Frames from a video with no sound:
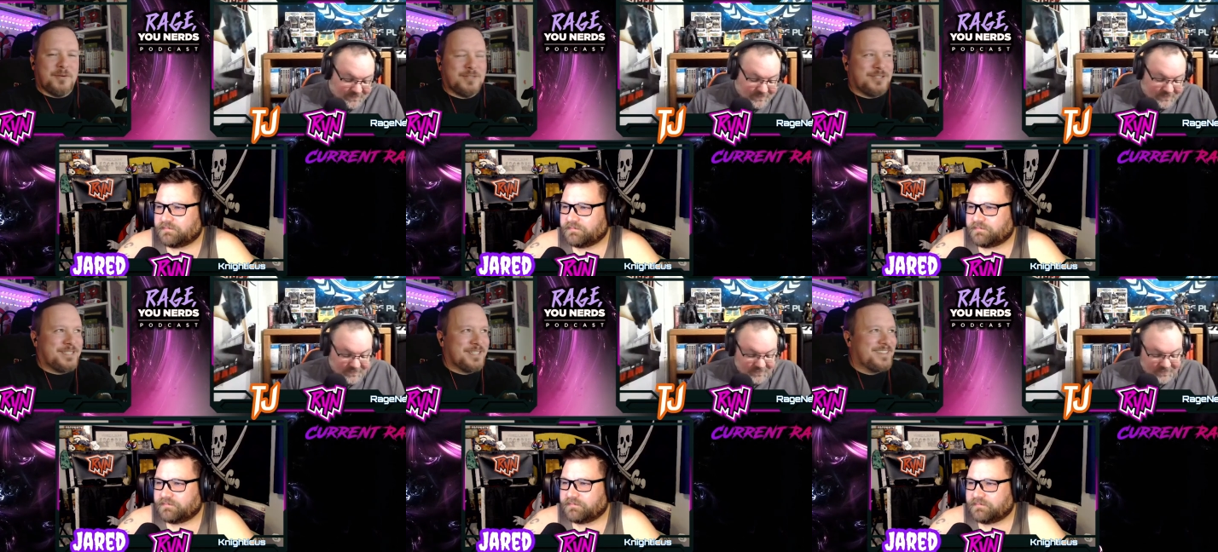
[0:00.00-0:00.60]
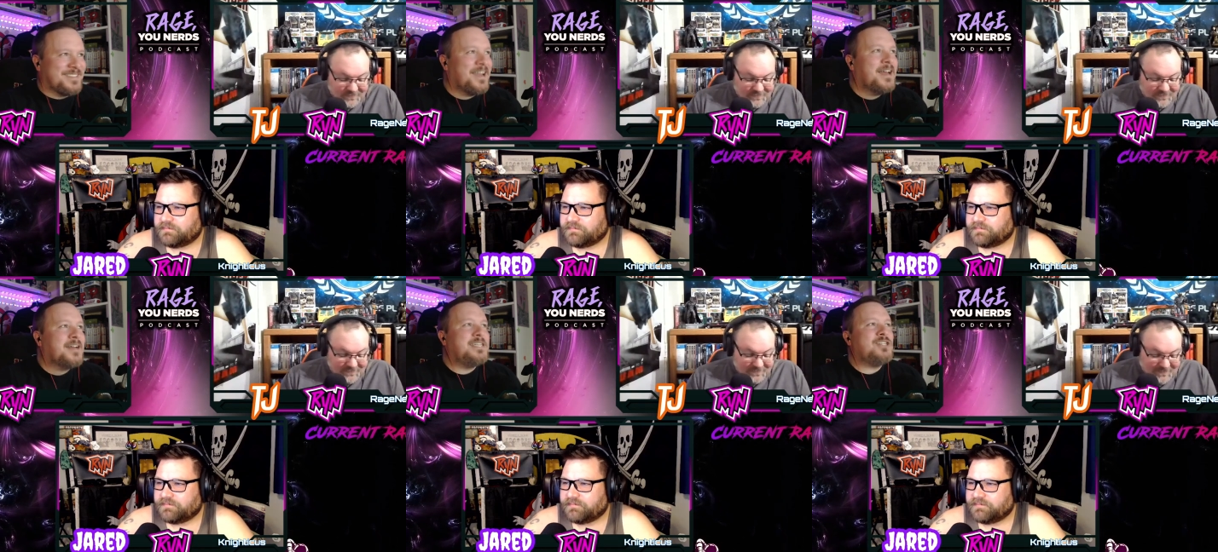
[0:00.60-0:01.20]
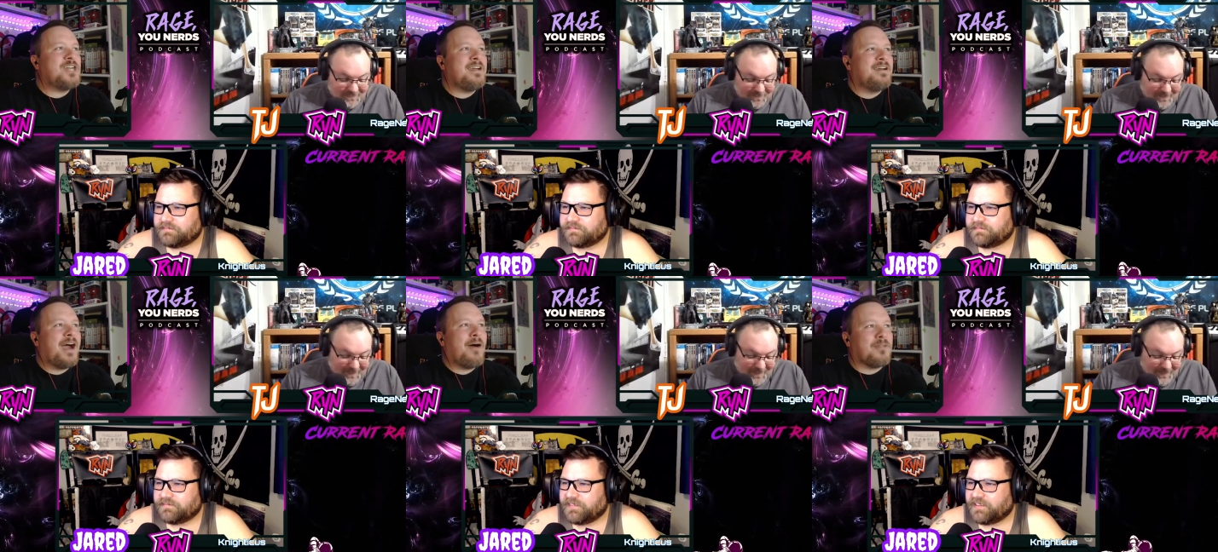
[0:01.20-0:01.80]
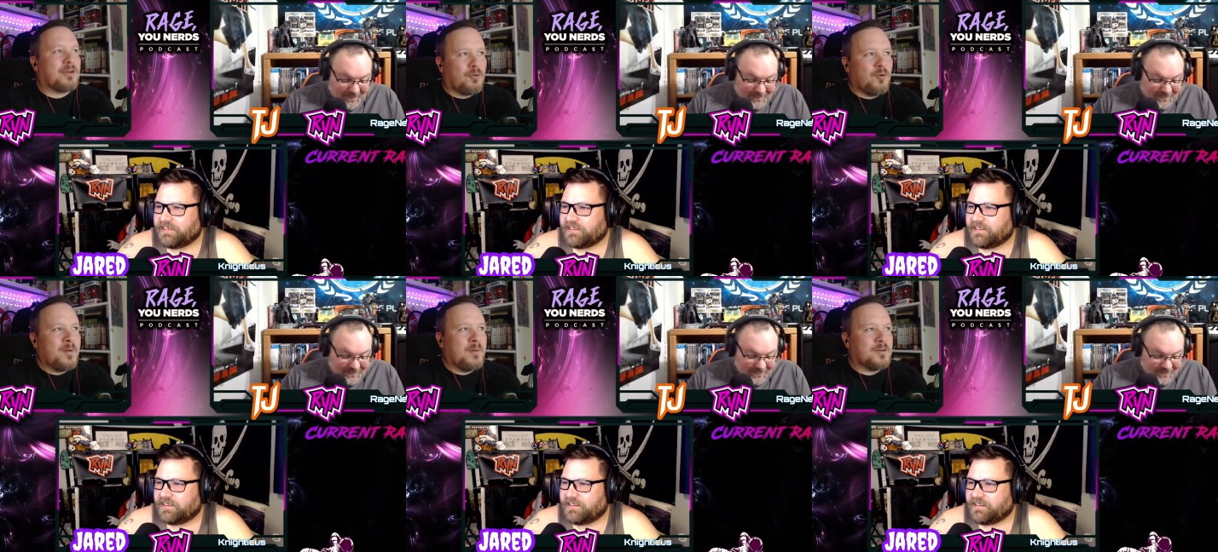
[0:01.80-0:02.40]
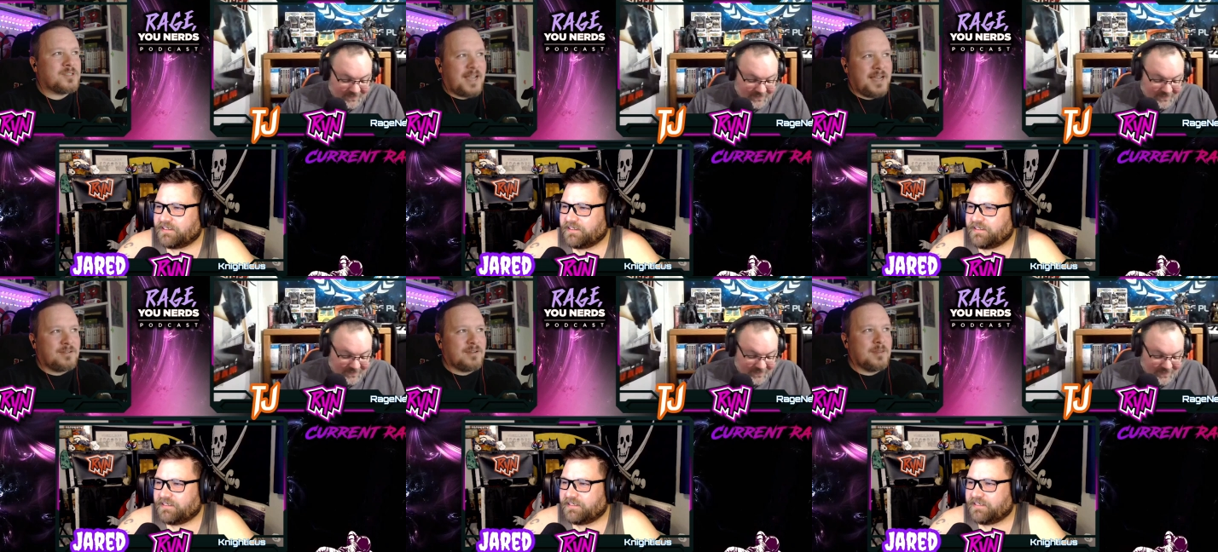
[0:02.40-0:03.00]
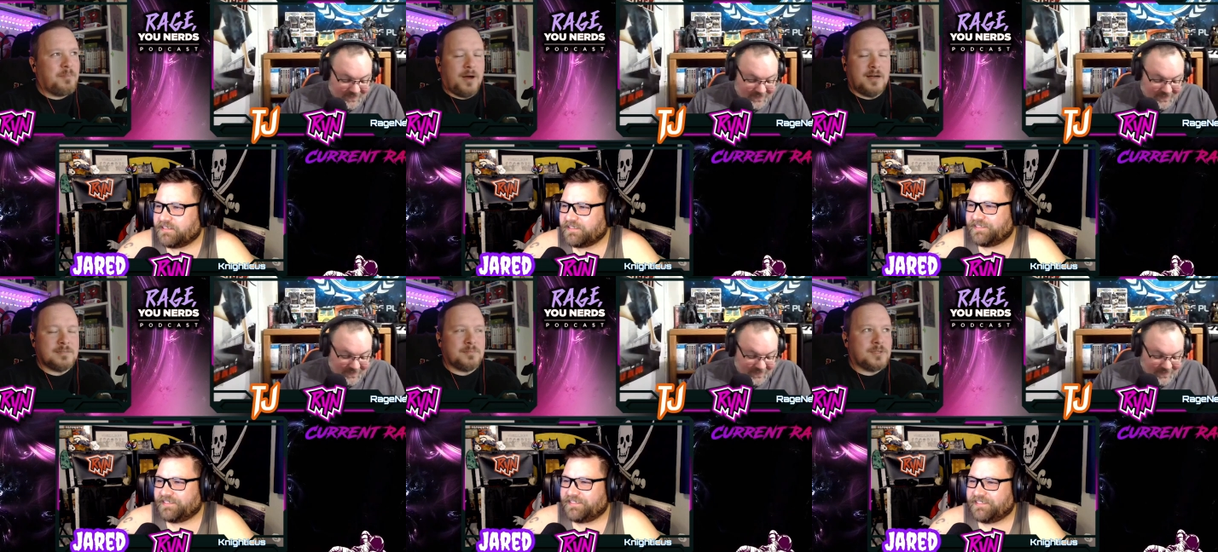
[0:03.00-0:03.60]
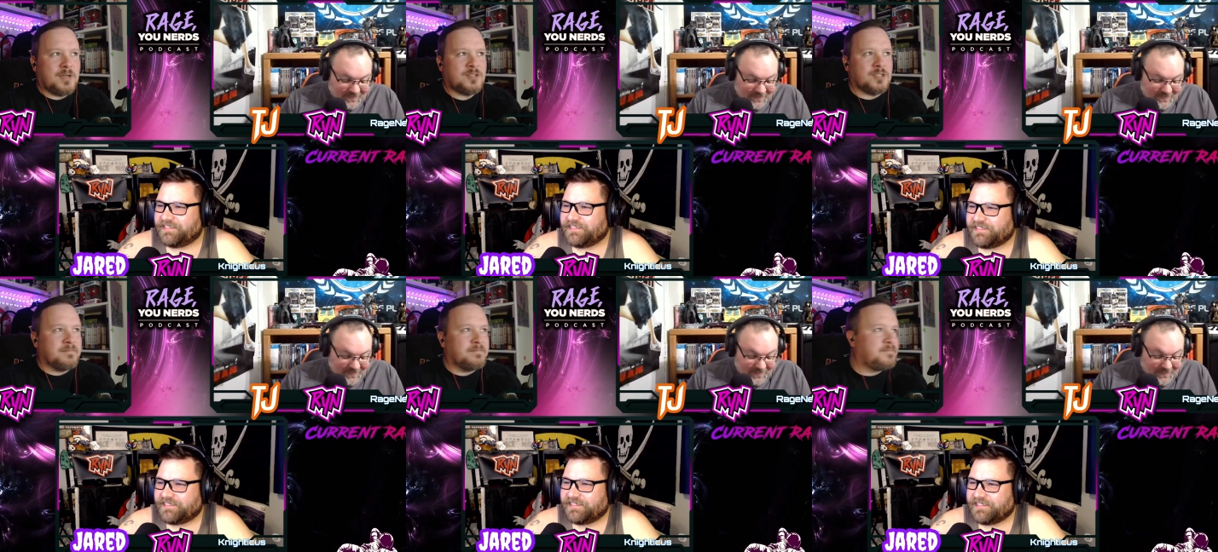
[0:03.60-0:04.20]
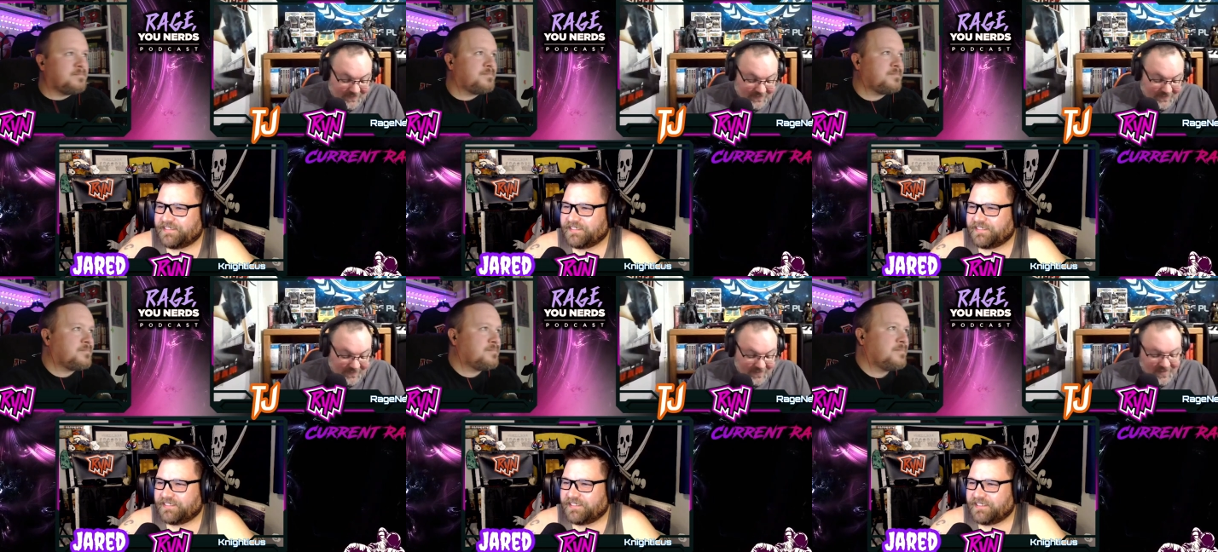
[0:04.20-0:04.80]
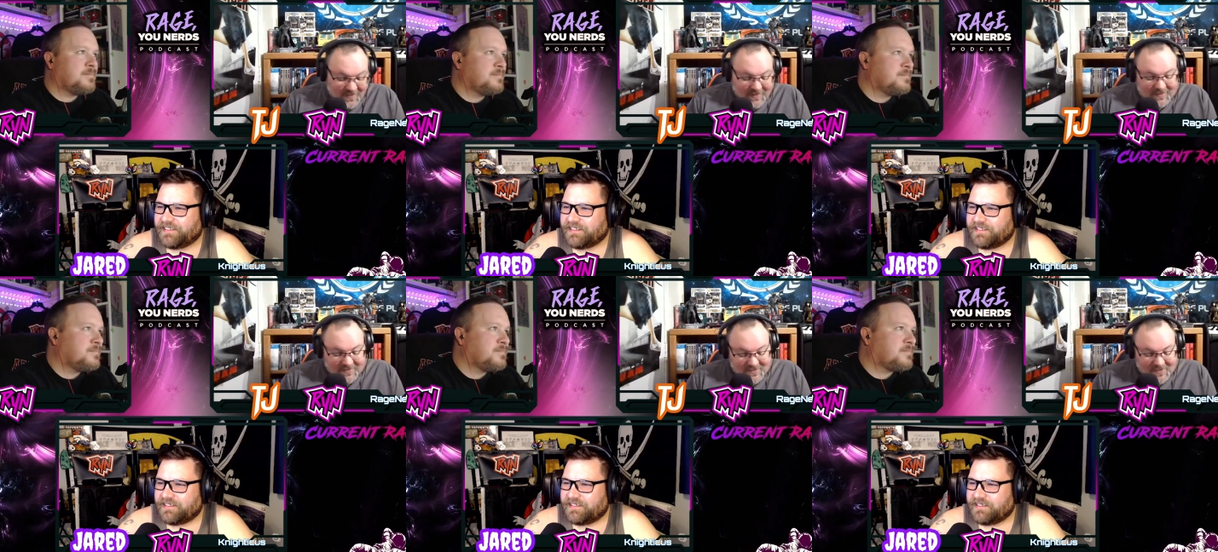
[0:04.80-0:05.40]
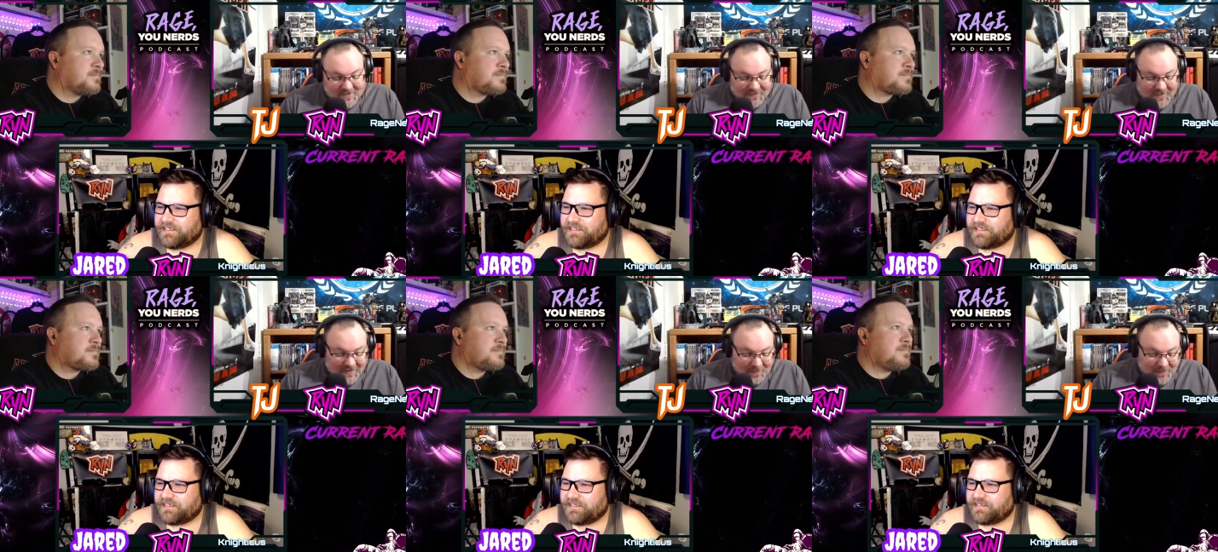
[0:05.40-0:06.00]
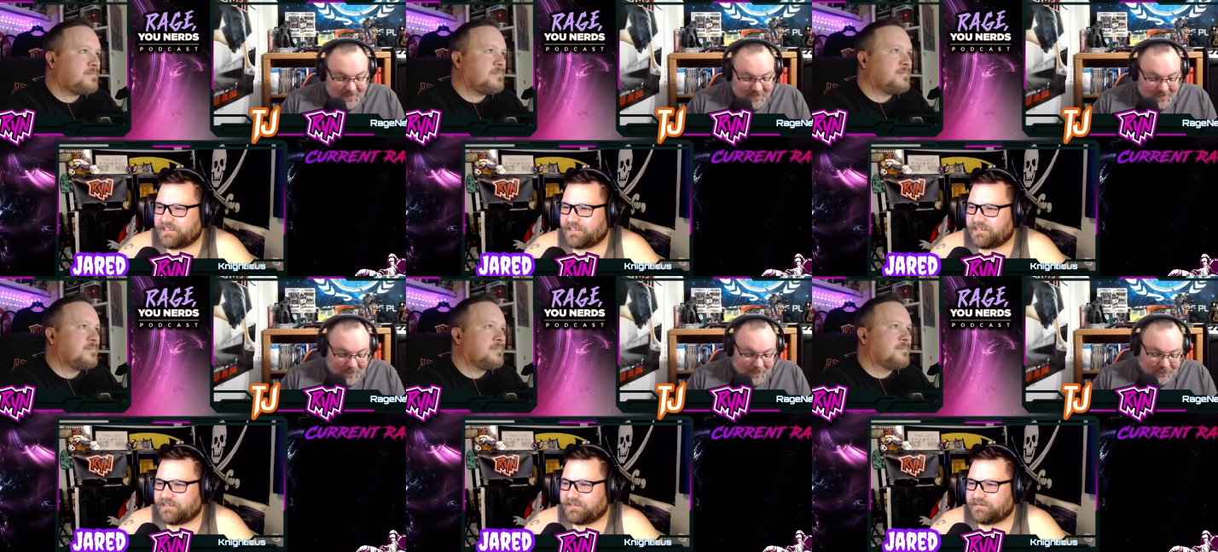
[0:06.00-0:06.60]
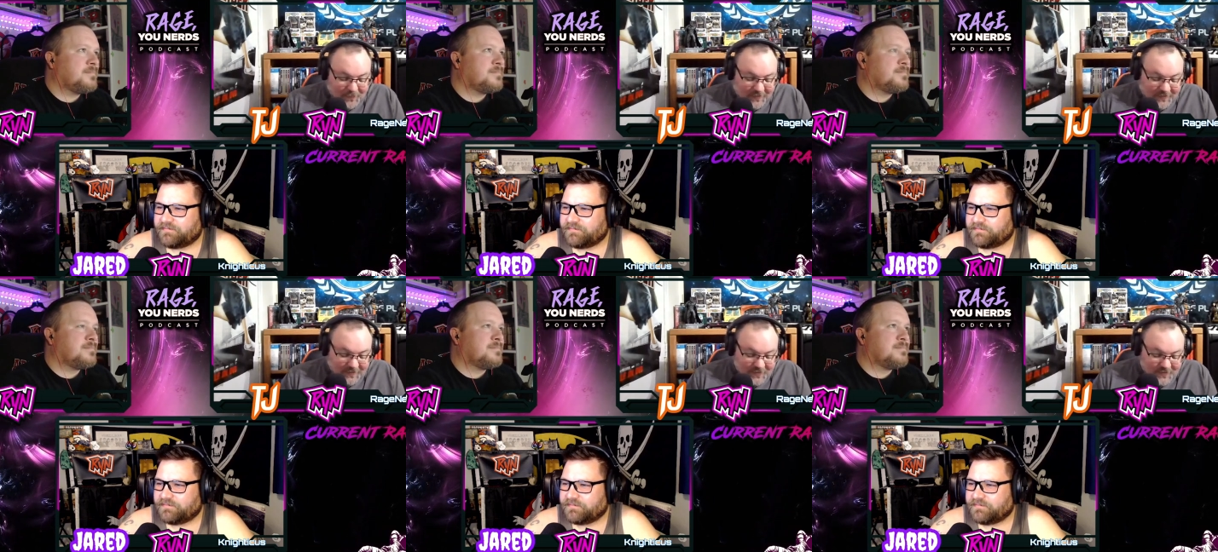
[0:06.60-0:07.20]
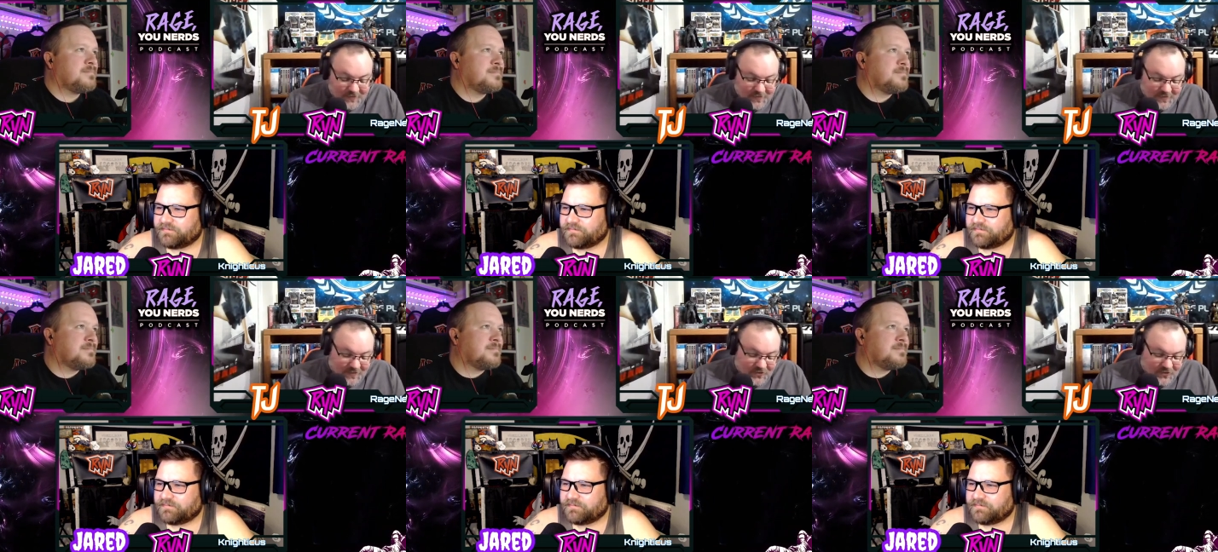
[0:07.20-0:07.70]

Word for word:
Speaker 1: I think we just did this. TJ, how are the crew members handling the pause in production?
Speaker 2: It's tough, Cac. Many of them are freelancers, and this